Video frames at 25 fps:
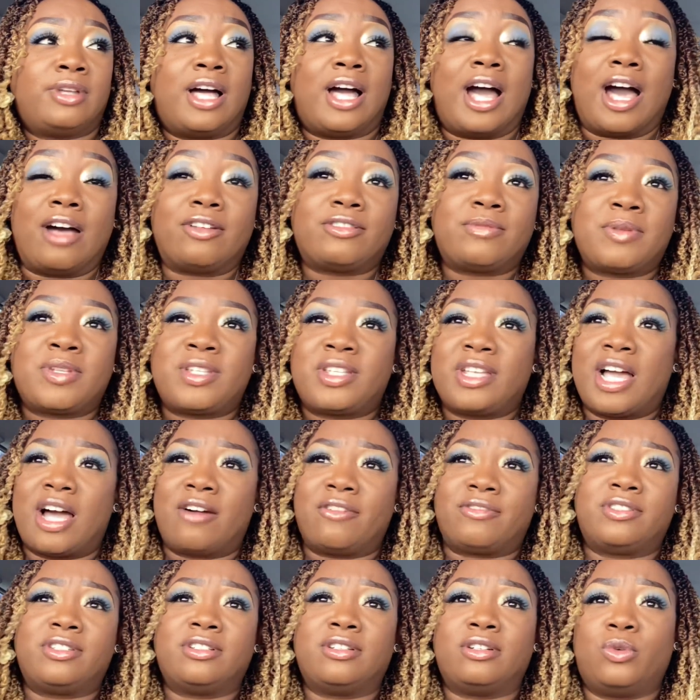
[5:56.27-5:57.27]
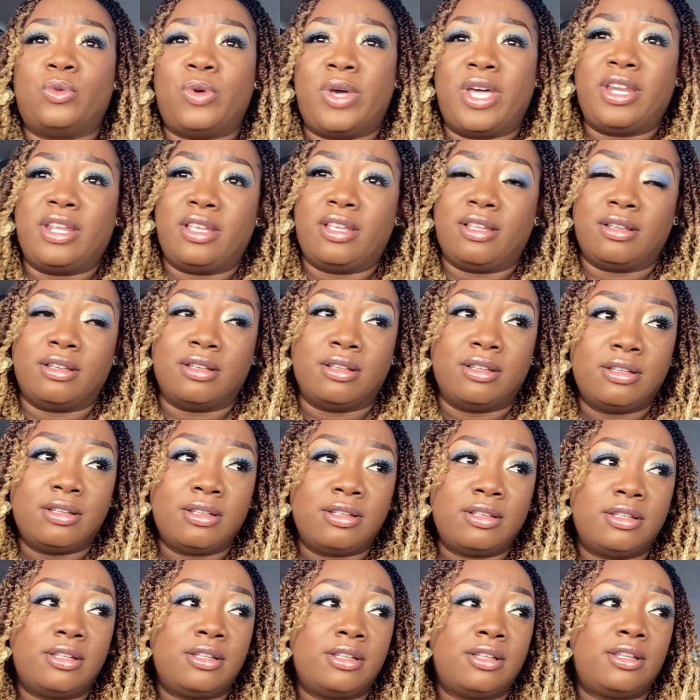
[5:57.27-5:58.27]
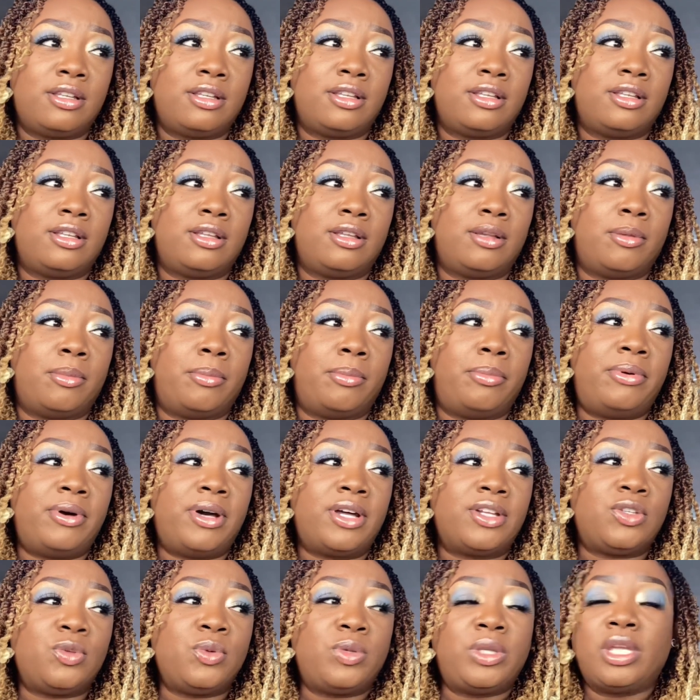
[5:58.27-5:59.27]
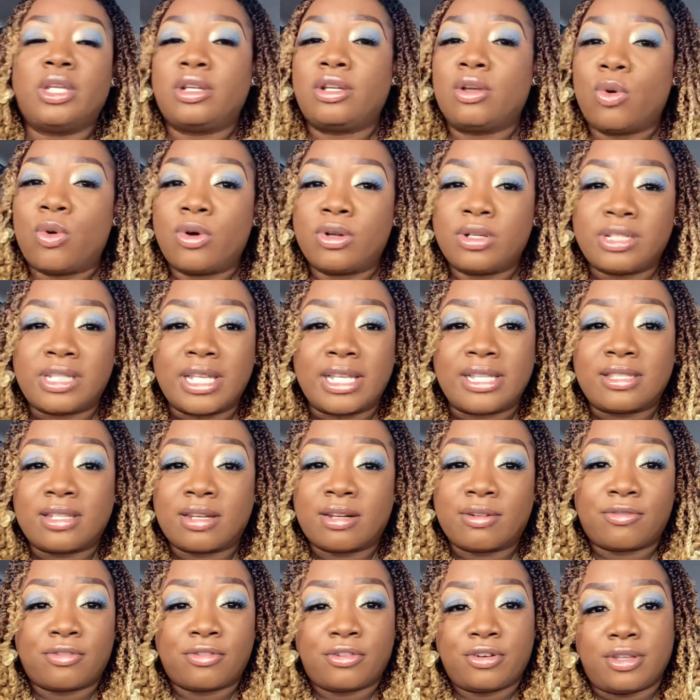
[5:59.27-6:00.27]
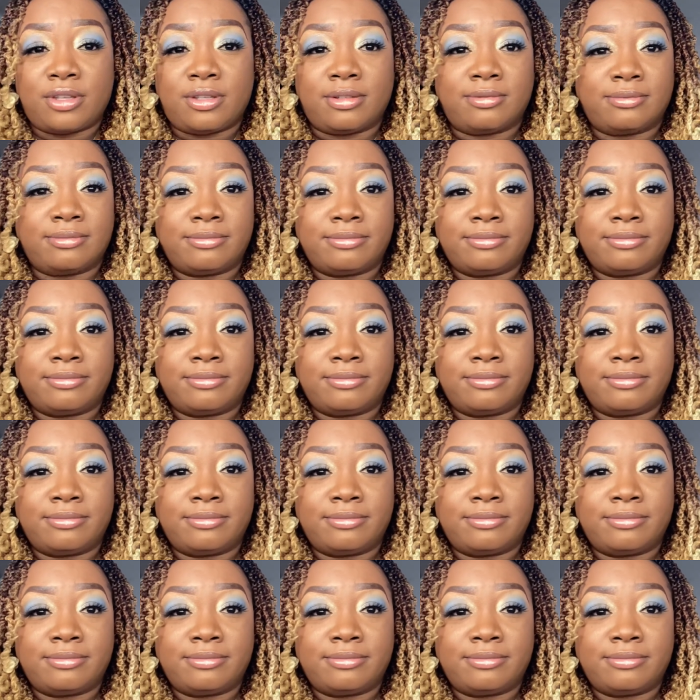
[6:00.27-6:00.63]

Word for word: especially after a wedding. But you can go on dates that are free.